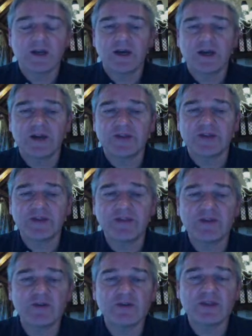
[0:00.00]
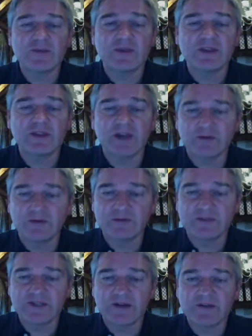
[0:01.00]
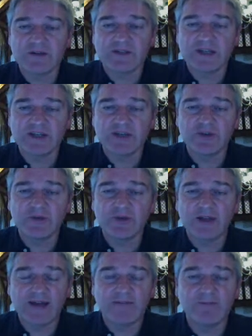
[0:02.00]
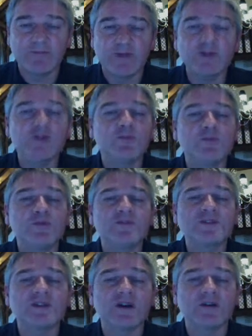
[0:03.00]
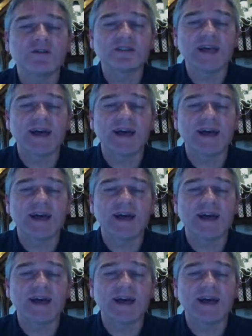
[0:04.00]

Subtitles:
The difficulty with nodal results is you will have multiple results